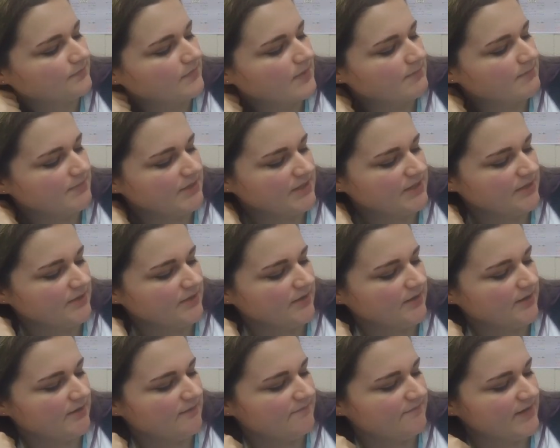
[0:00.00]
But
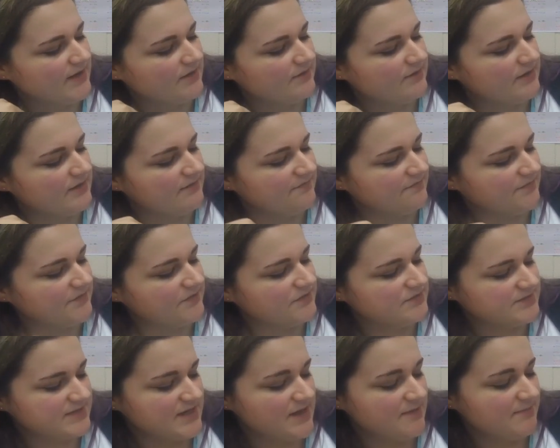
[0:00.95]
your very
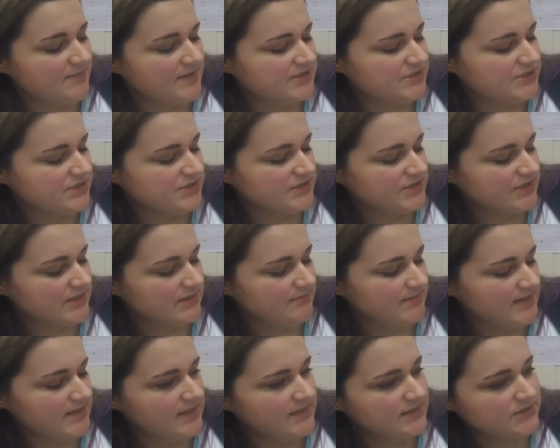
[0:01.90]
first step is just going to
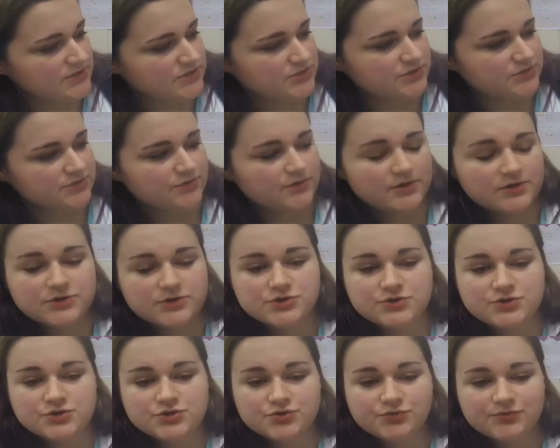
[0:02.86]
be to
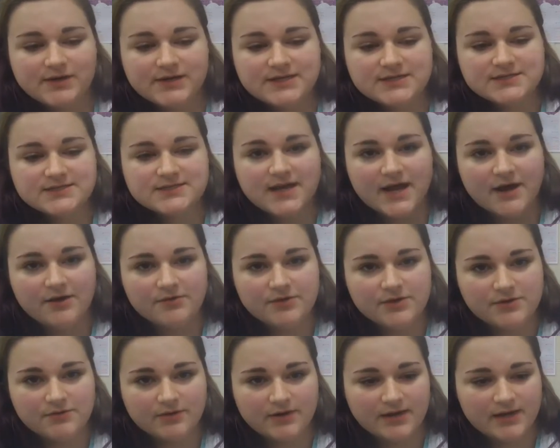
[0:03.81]
trace out
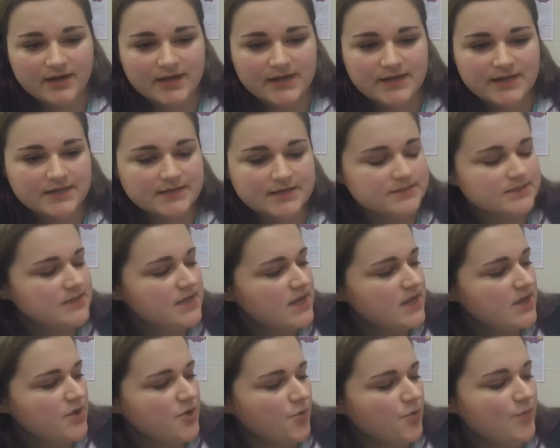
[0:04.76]
your hand.
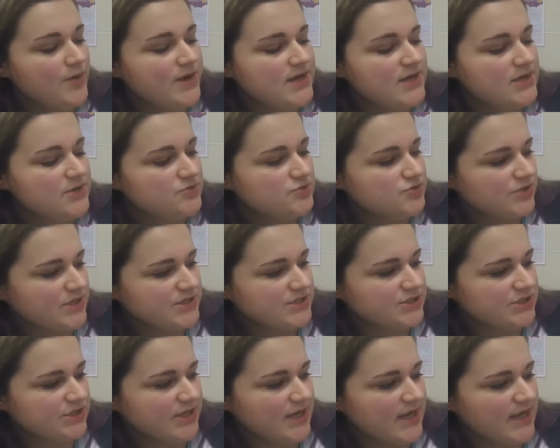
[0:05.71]
When you trace
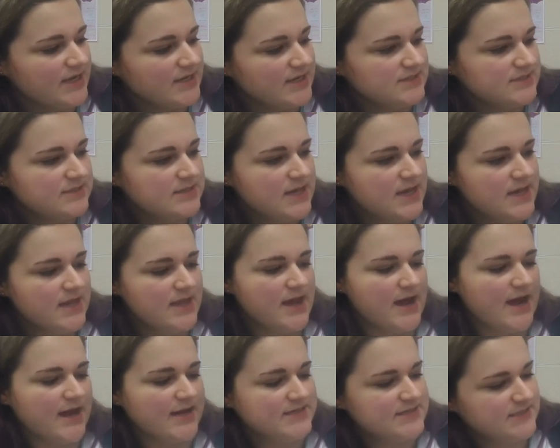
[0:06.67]
your hand,
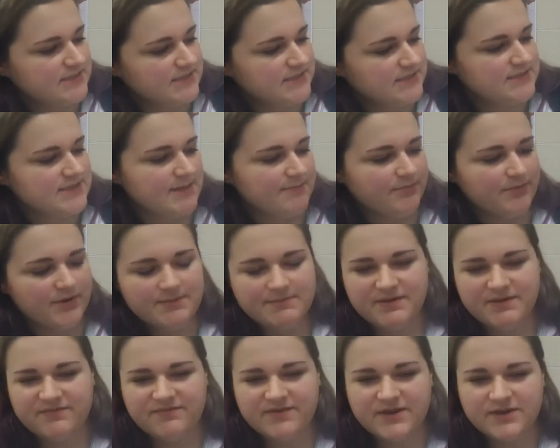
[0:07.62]
I didn't separate
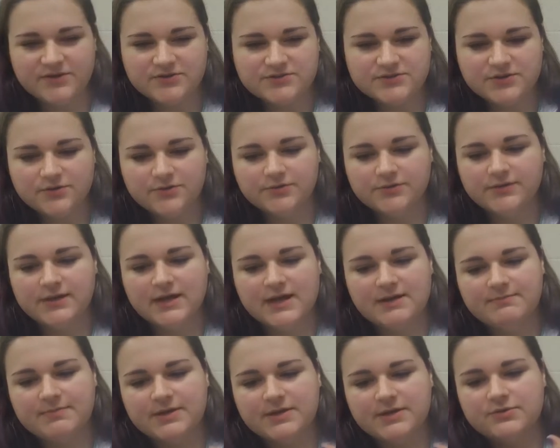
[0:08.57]
my fingers a whole lot,
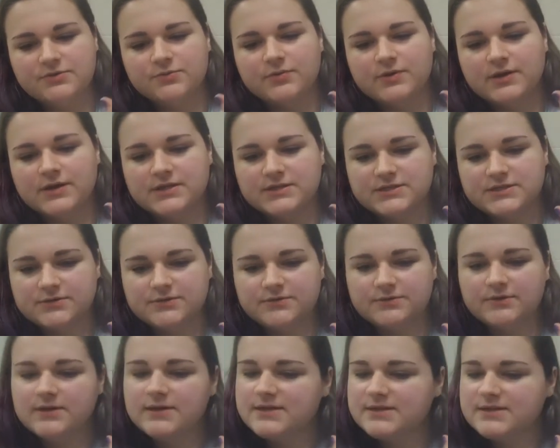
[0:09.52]
but you'd want
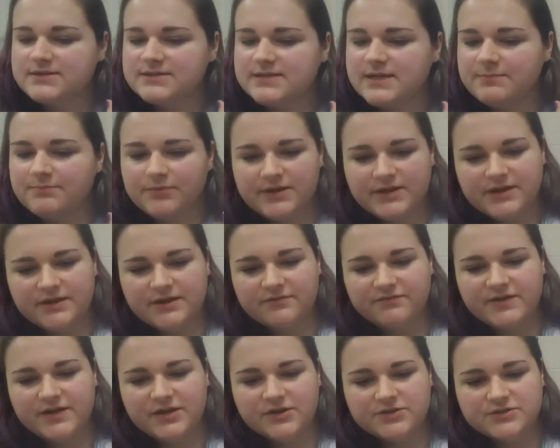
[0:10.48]
to separate your
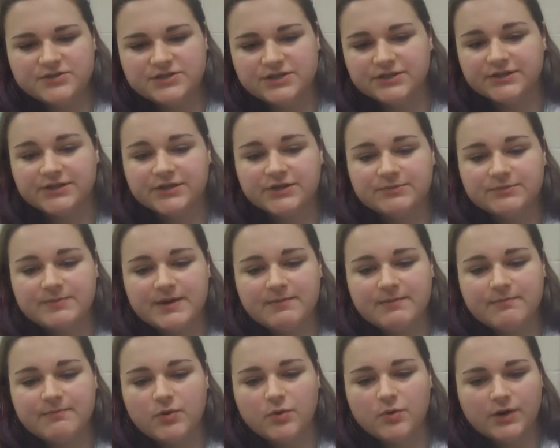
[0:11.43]
fingers a little bit
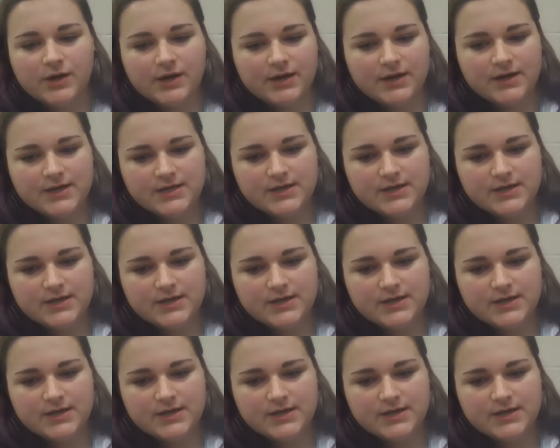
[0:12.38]
more